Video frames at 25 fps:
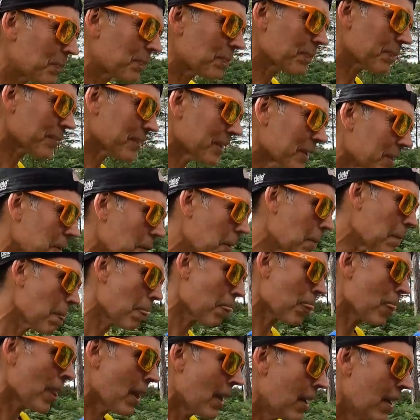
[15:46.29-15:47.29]

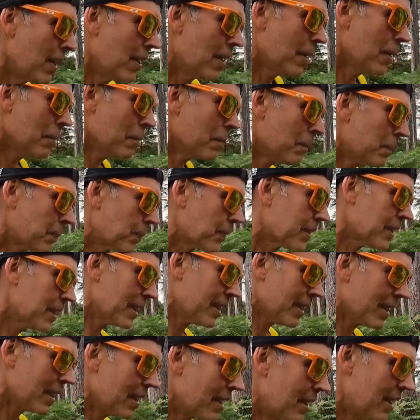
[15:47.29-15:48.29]
50
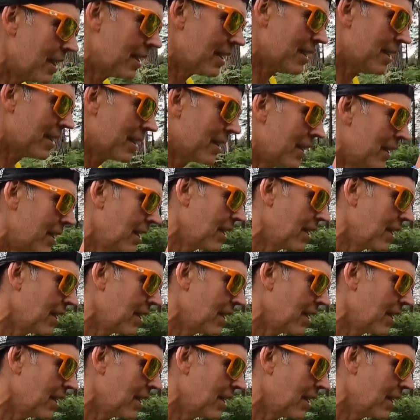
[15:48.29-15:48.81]
50 mile